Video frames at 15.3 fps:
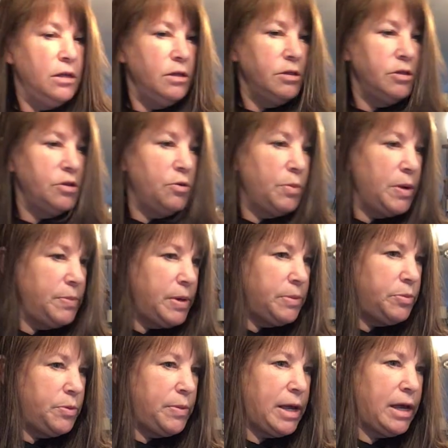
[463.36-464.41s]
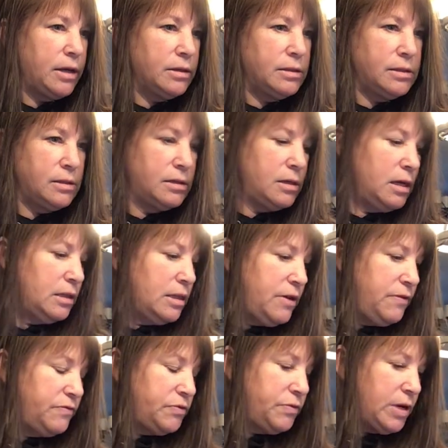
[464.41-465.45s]
so my paper bags I
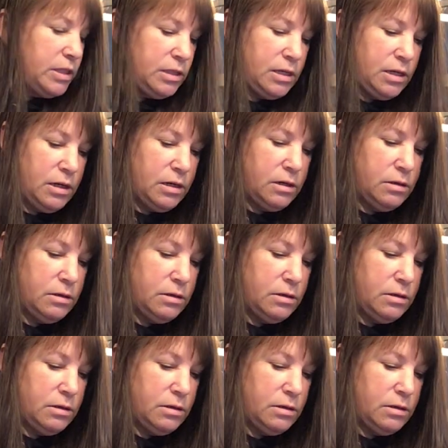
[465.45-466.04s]
left right there.